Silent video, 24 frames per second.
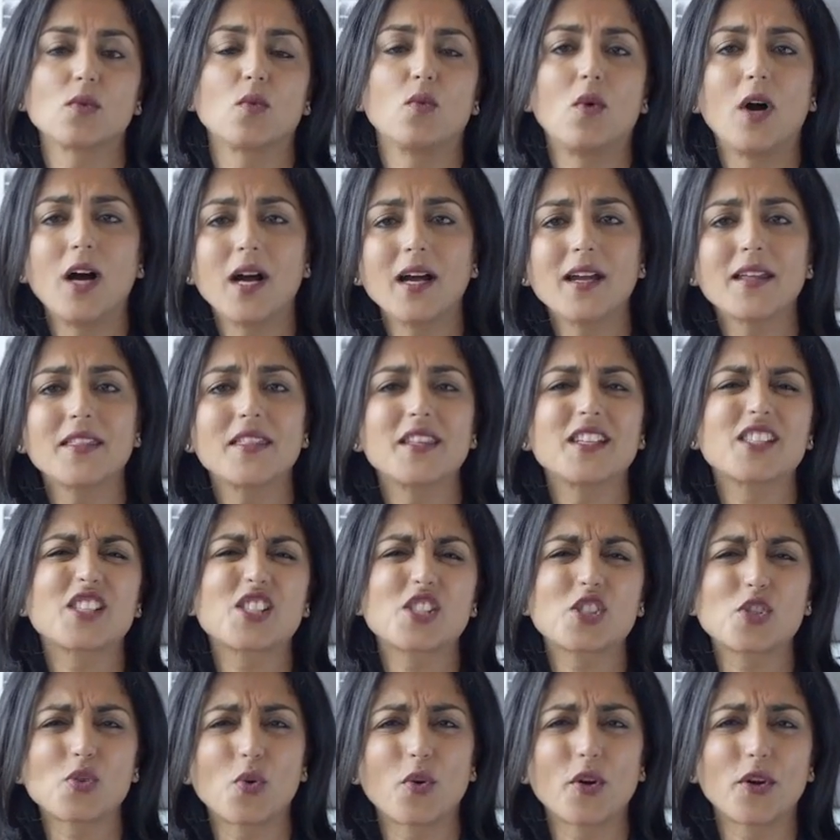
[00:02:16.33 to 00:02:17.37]
Why this
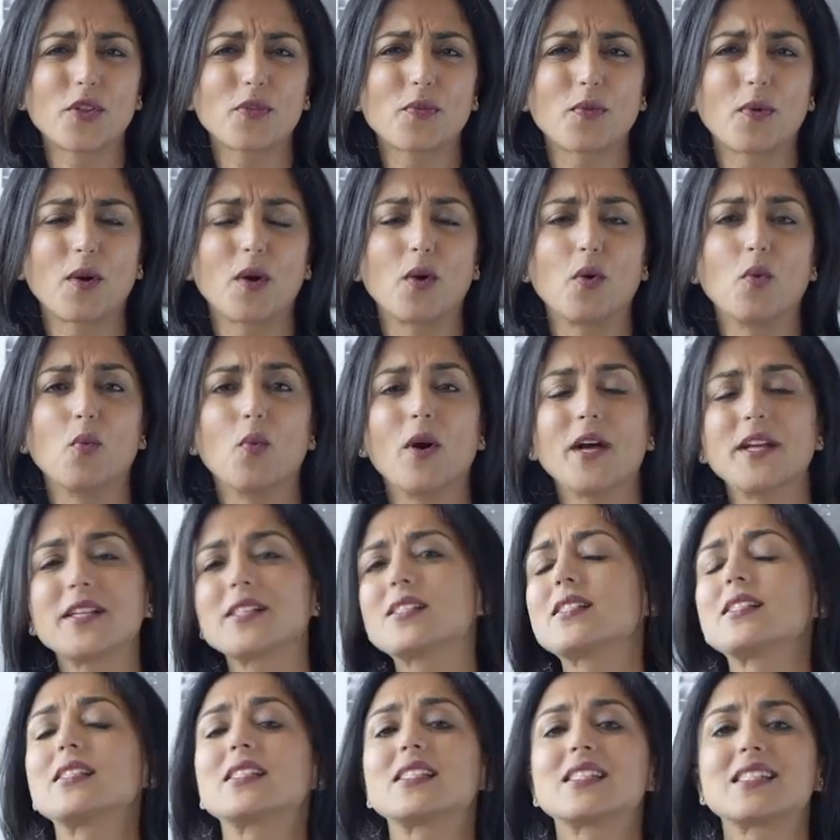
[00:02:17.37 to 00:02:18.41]
sore throat? Why
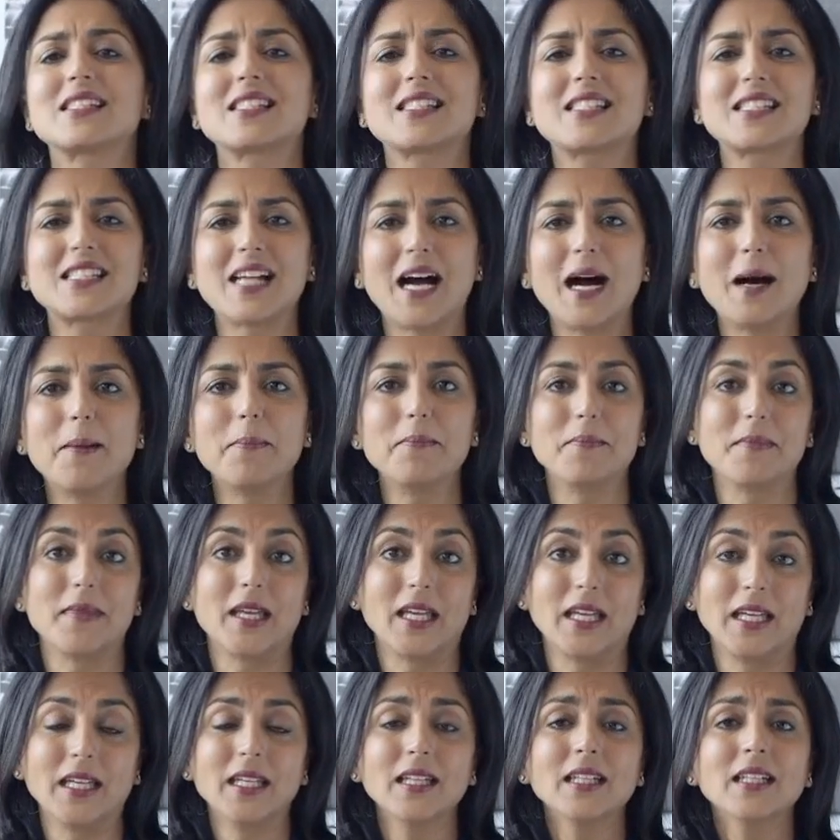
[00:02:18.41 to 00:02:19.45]
does it stop
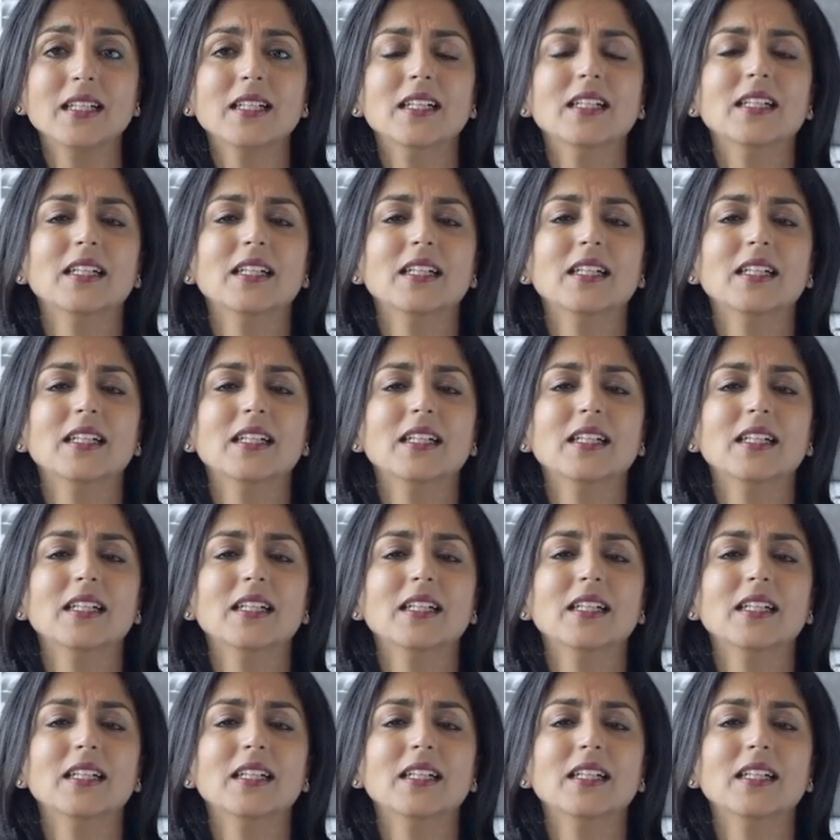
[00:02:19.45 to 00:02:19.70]
me